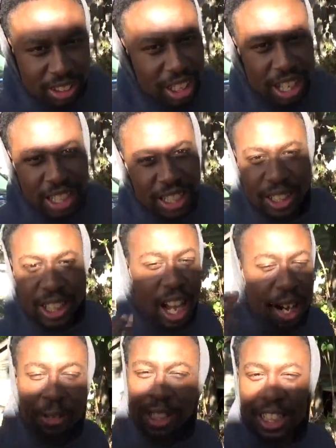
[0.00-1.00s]
I ain't
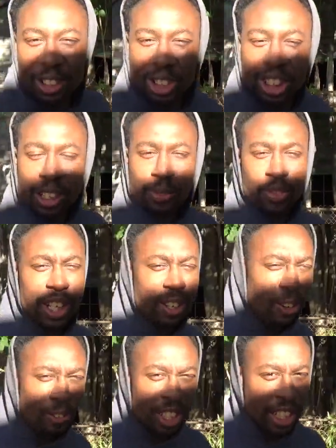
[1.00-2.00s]
I ain't get no side effect
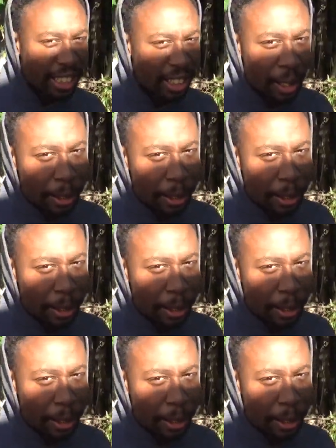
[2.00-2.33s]
off of this.